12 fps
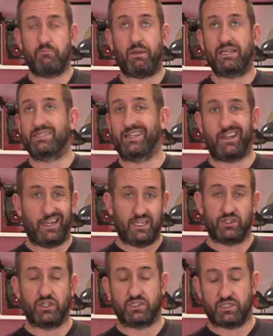basically
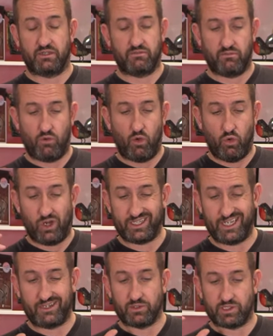just all I
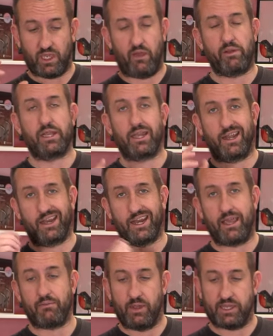did was go in and
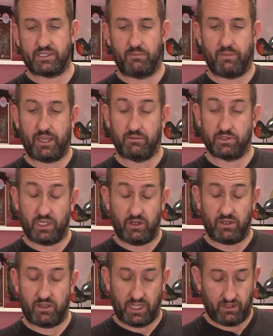enable XMP, it was the
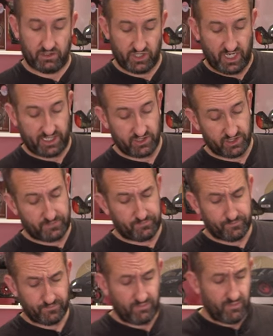only thing I changed,
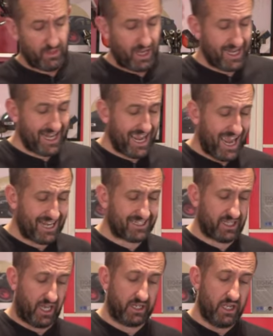and it had
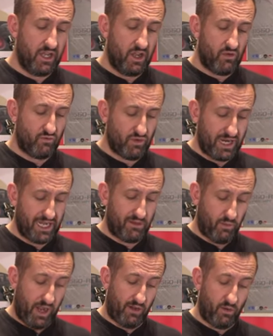done really
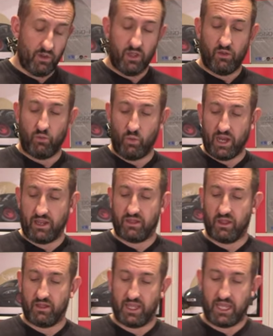well with
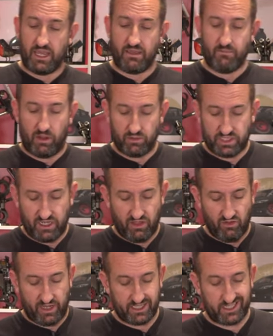the
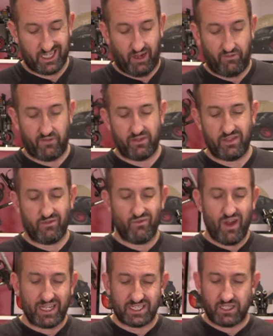multi-threaded stuff. The
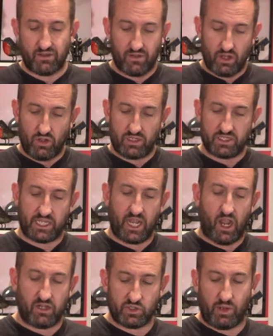rest that you can see,
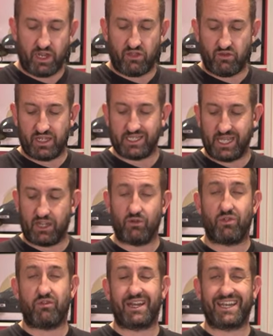R23 single
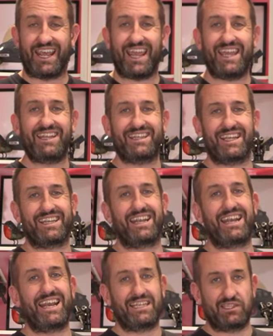threaded here, did a
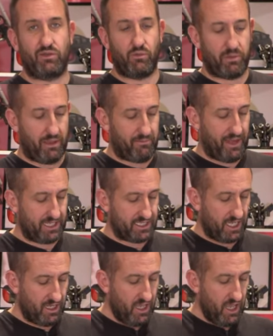little bit
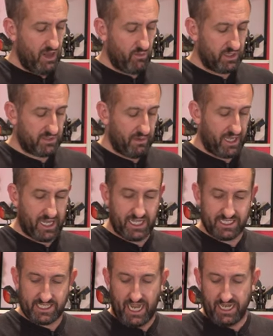better, which meant
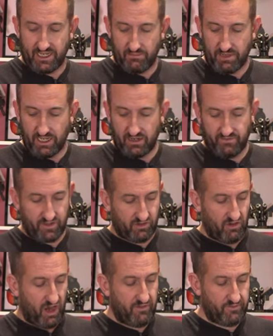it sat in the middle of the
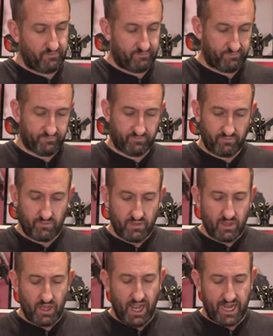graph.
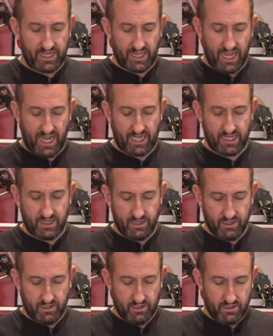And then
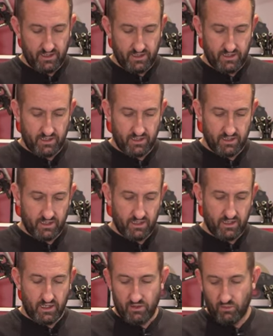
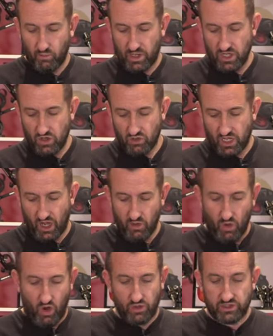when you
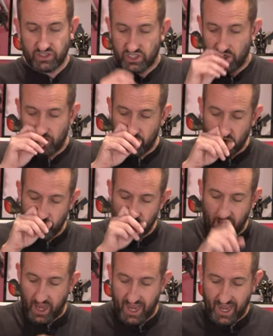go on to
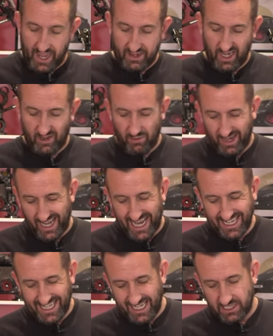the other one,
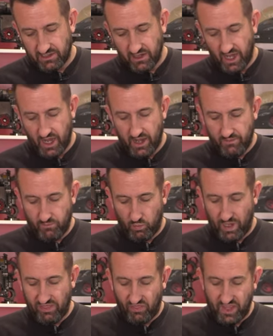it did
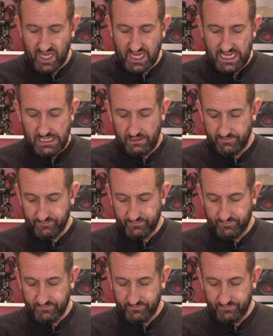with the